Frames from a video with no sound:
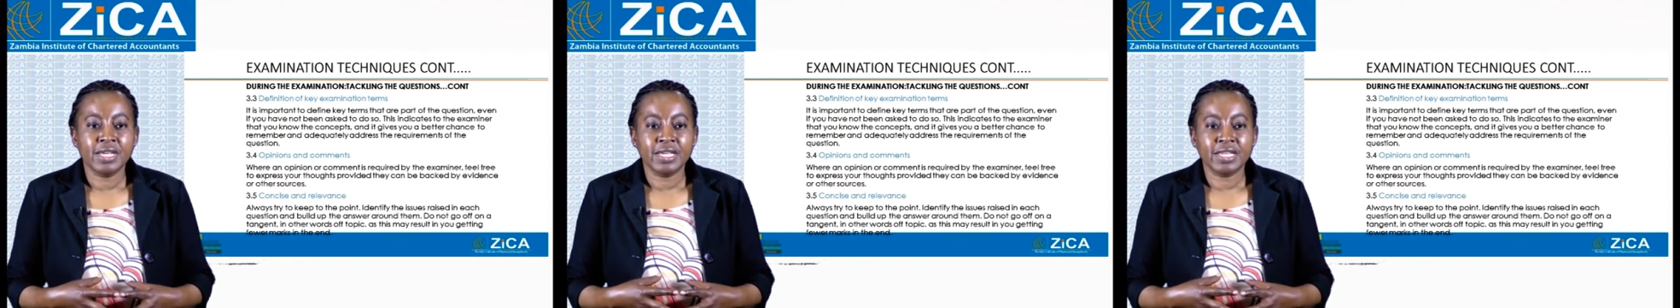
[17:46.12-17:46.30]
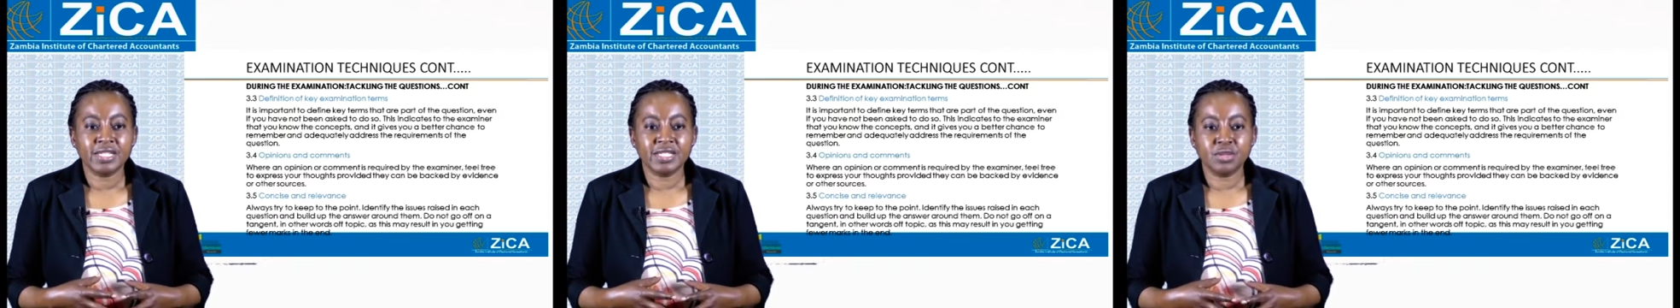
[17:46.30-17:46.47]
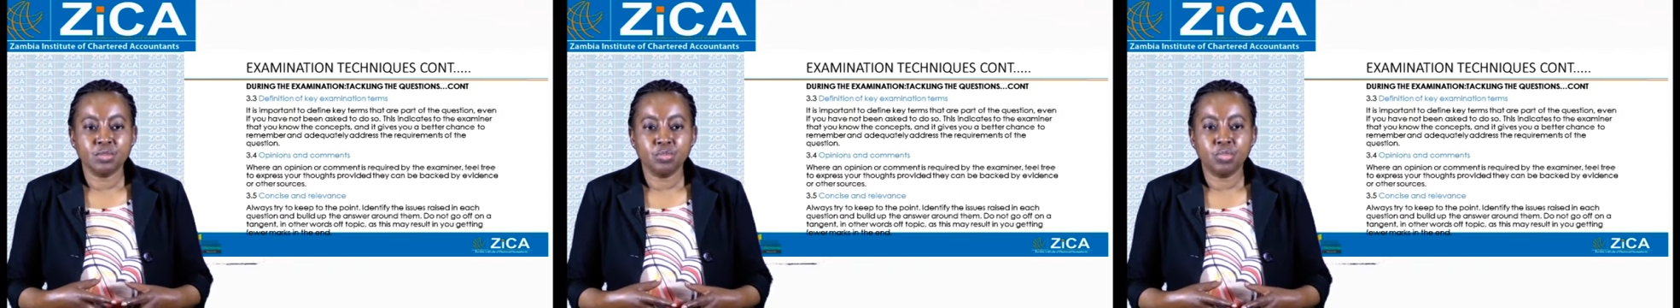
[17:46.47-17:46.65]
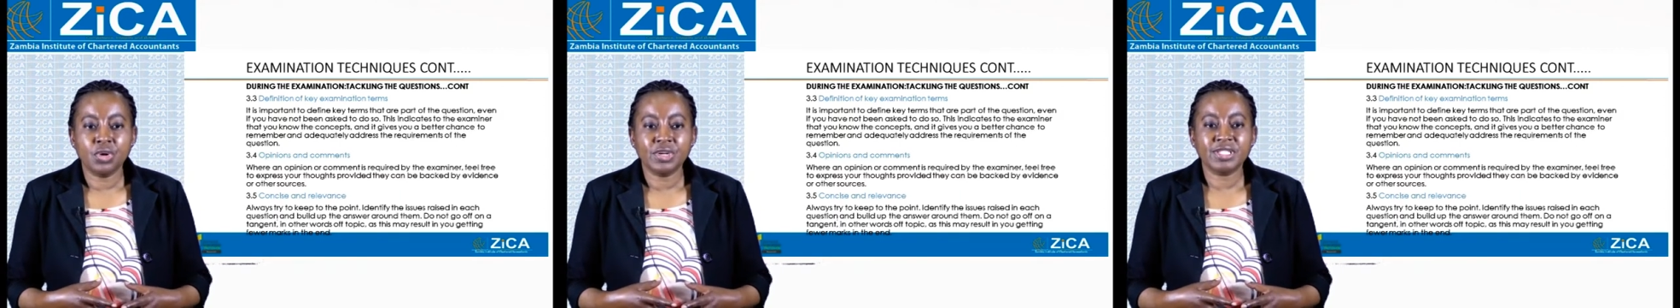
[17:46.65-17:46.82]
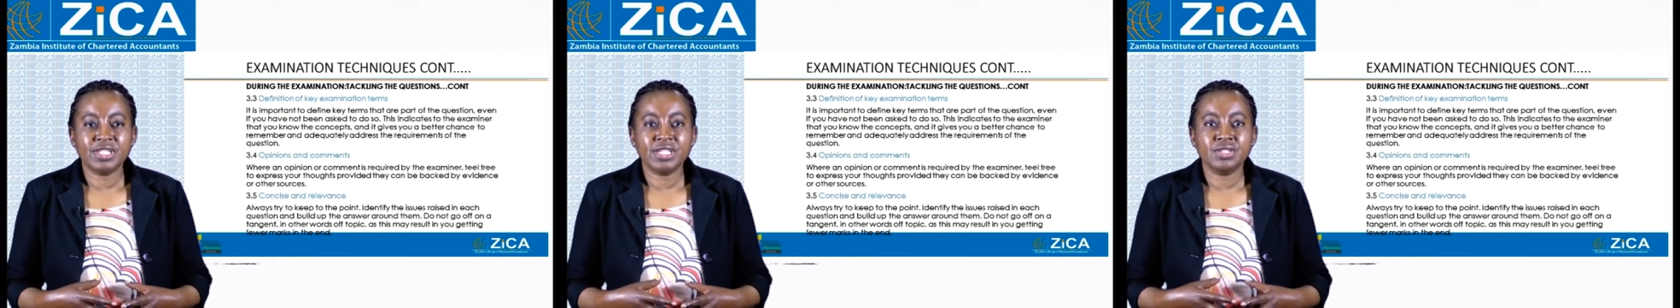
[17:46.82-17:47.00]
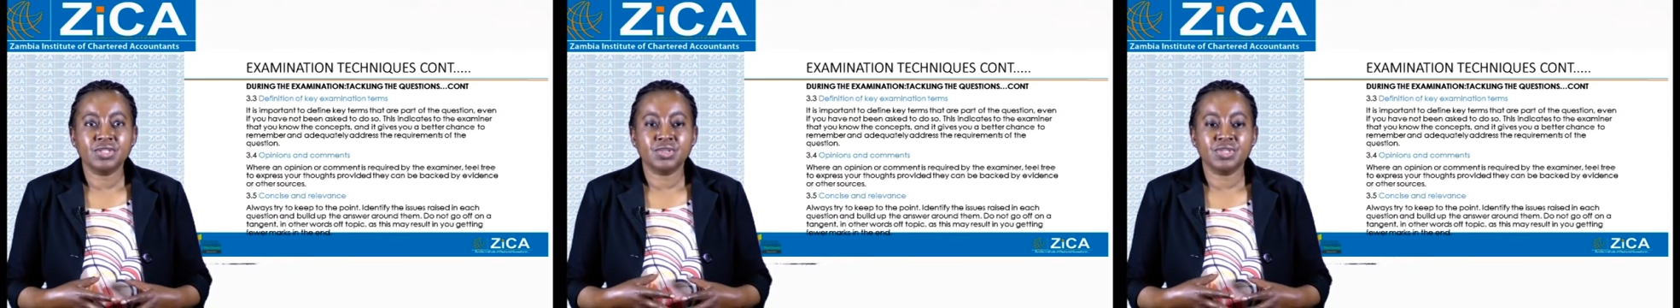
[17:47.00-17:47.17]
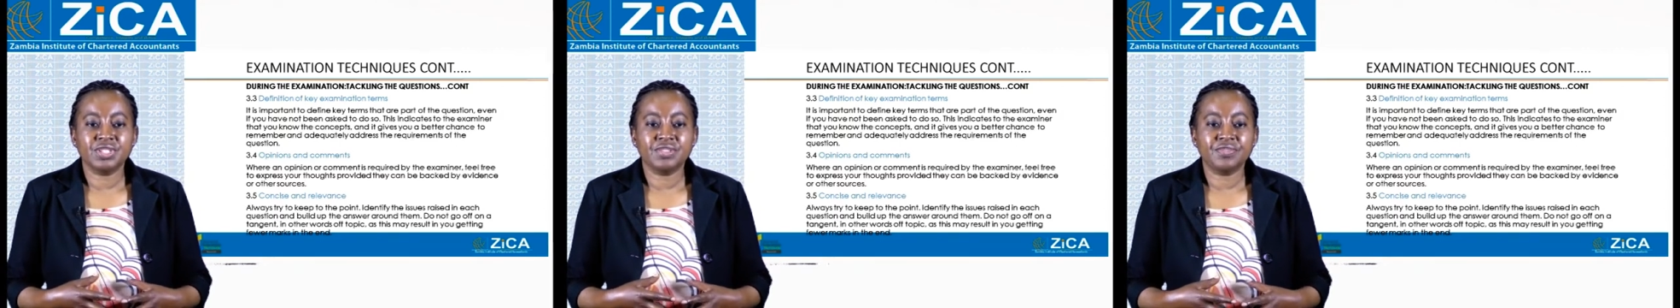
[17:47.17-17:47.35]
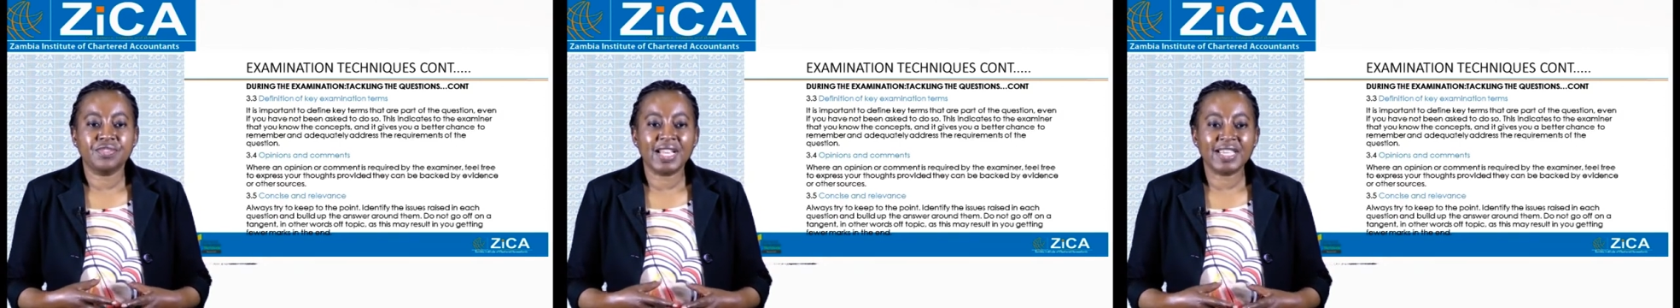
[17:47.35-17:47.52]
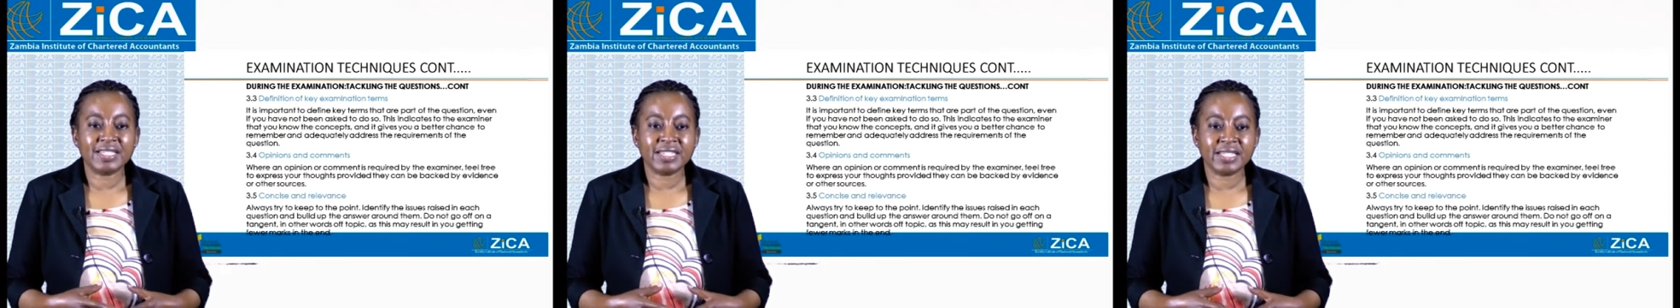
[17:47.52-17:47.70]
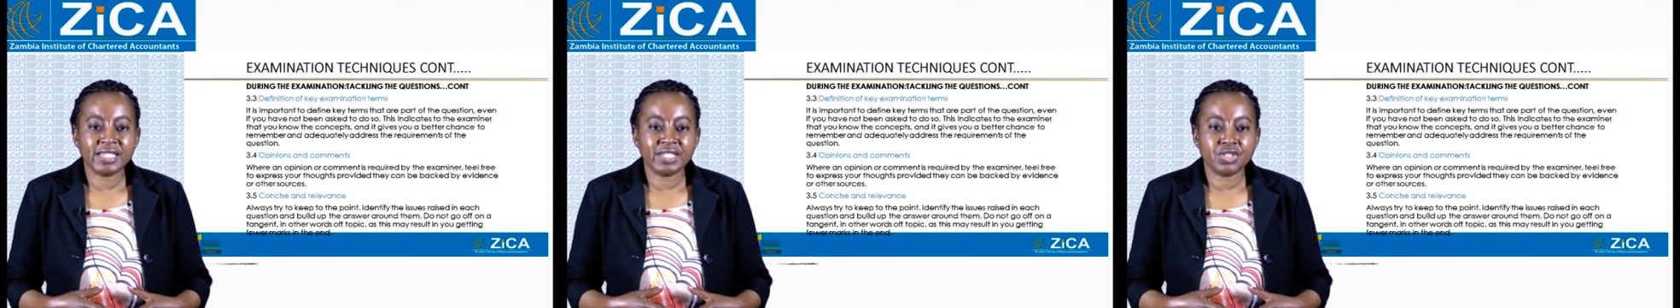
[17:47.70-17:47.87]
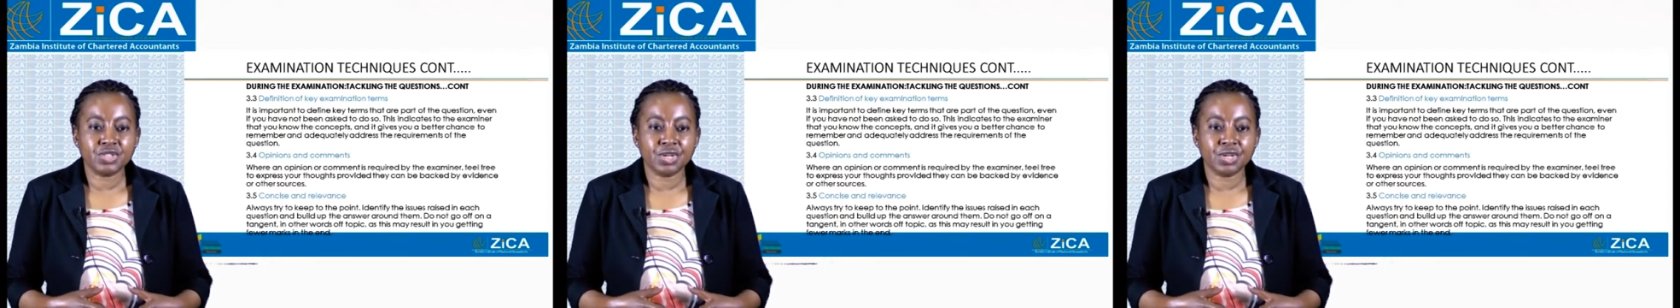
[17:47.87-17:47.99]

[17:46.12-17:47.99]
It is important to define key